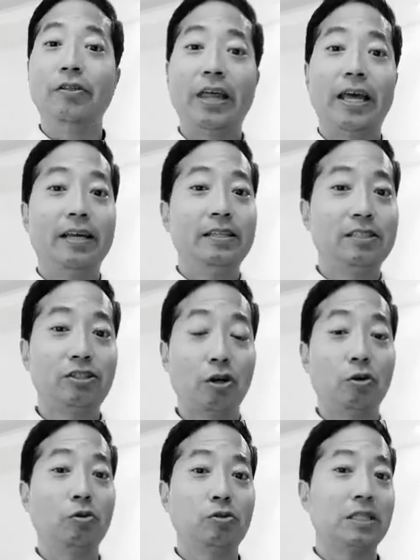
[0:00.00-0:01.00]
they
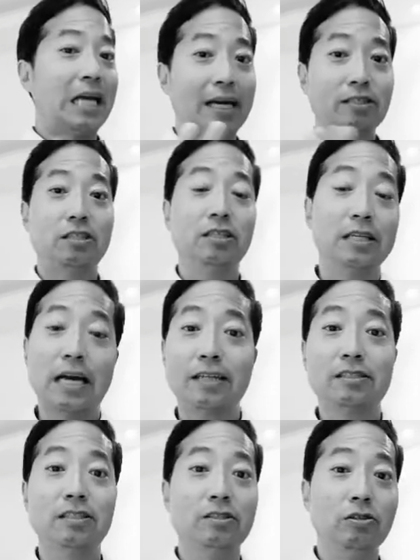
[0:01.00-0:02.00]
chose not
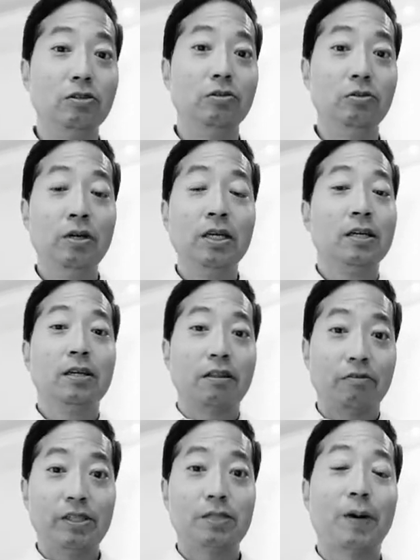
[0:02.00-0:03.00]
to do
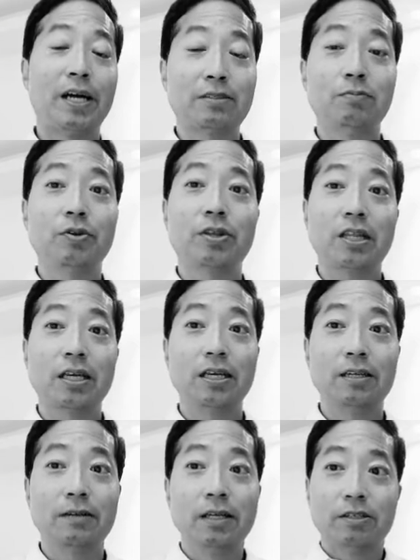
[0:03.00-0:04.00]
the responsible
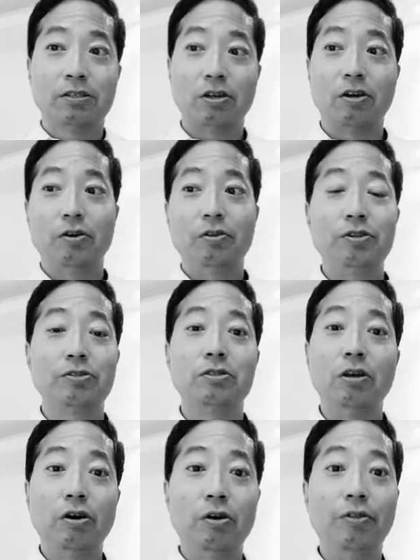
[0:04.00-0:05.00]
thing. So
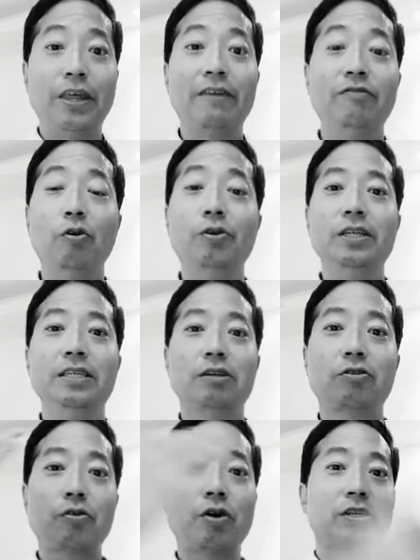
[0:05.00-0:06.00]
they've already
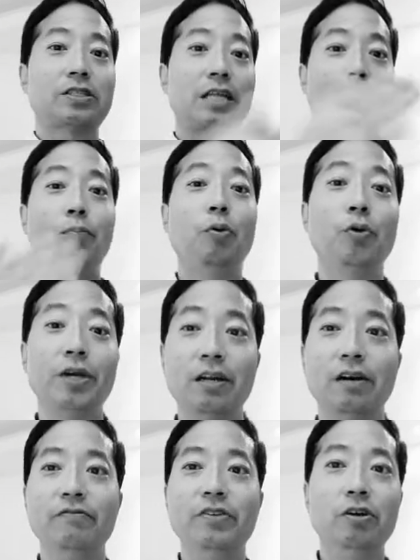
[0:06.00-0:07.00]
crossed that point
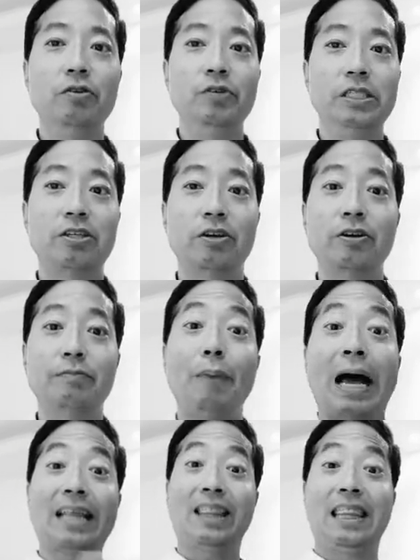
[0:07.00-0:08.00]
of no return
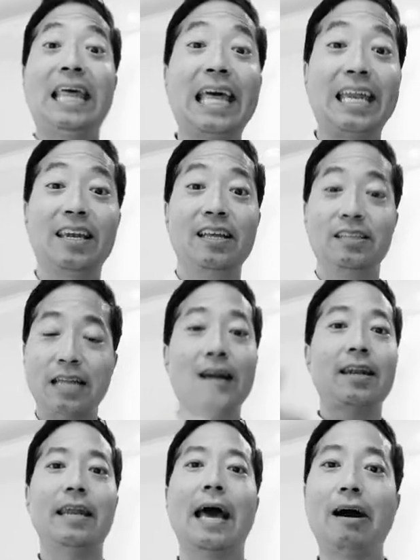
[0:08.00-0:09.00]
back then, and
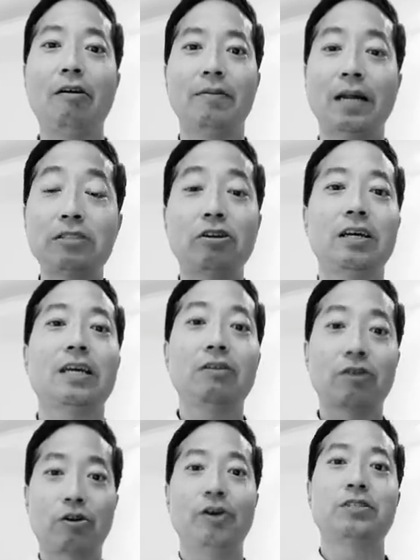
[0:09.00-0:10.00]
not now. I'm not talking
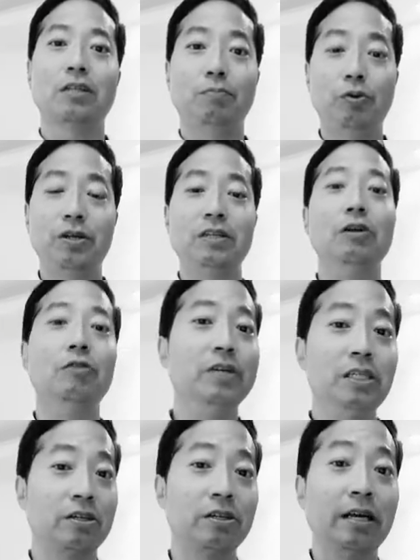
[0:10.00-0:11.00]
they're crossing the point of no
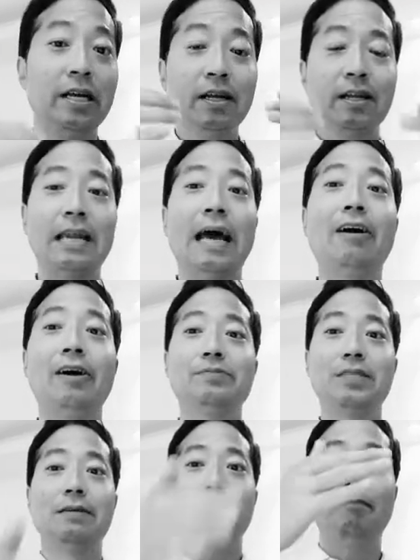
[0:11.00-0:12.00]
return now. I'm
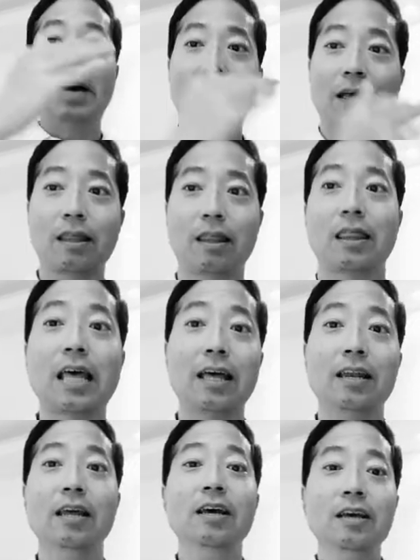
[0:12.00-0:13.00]
saying back
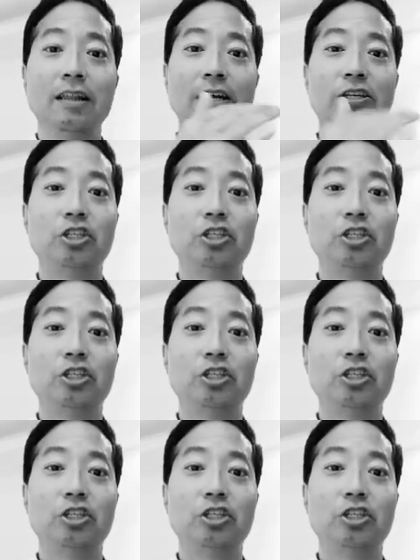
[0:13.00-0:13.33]
then they